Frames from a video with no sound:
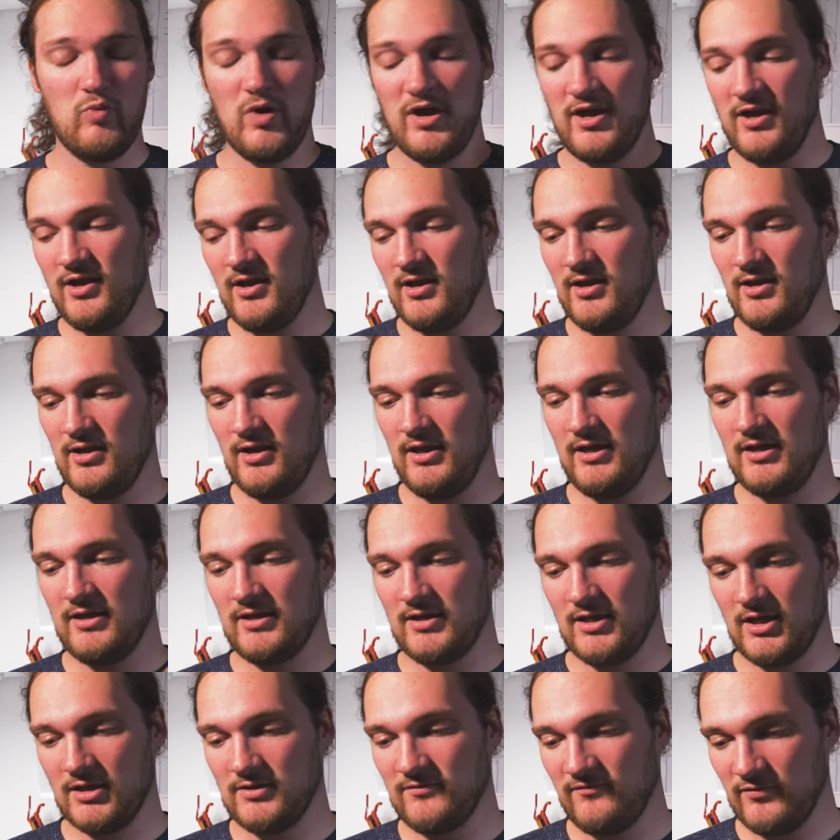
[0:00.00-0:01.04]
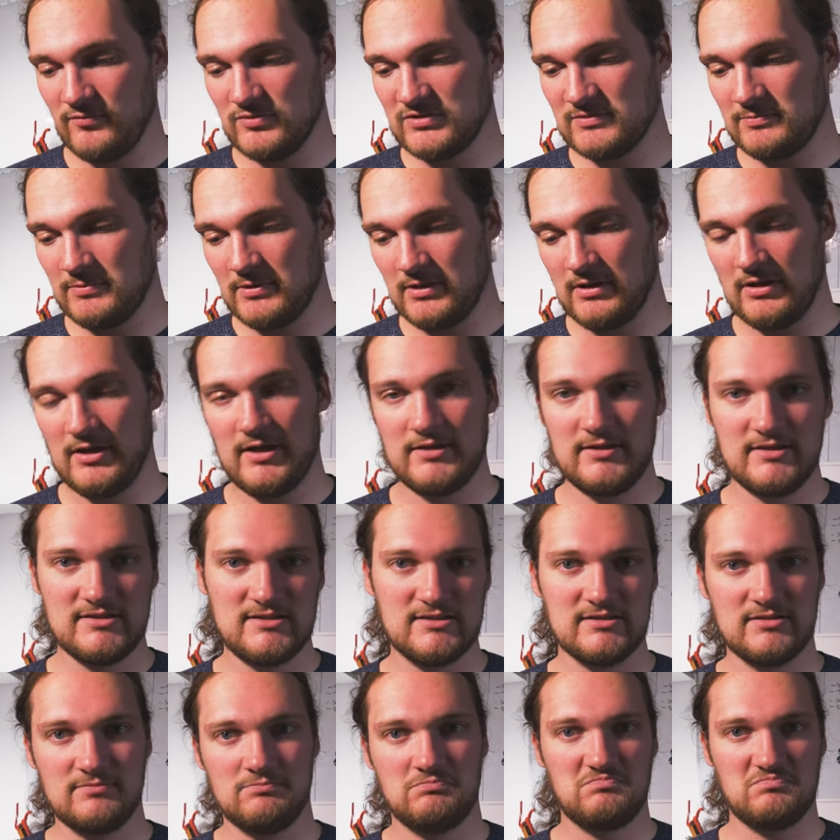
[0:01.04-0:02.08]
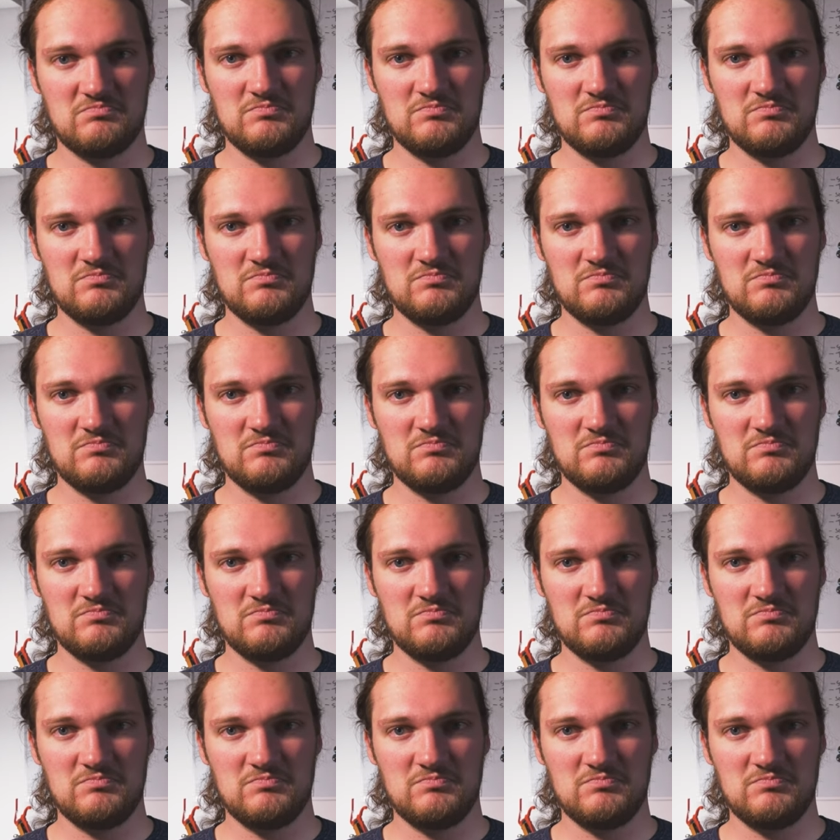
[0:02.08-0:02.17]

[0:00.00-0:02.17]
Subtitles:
Where it kind of falls apart, and this is,